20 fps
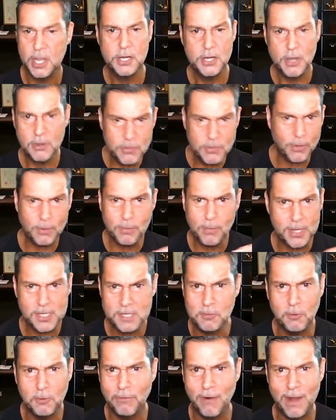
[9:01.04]
No, you can buy a
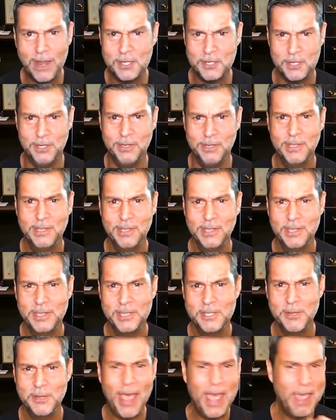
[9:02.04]
small fraction.
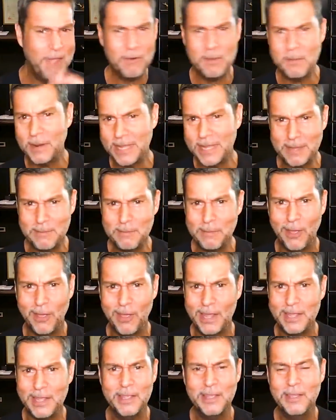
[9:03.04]
So everybody can
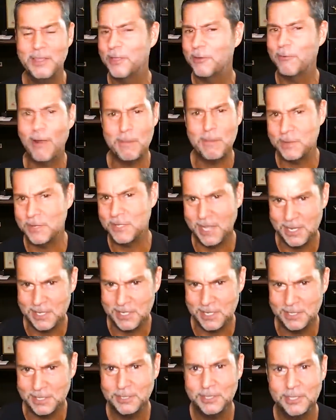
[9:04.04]
buy the right
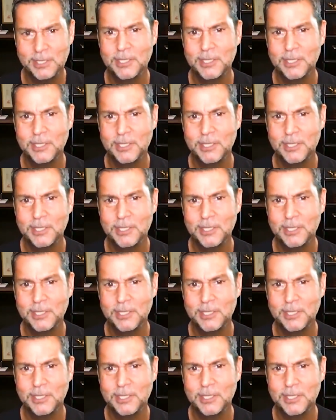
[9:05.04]
percentage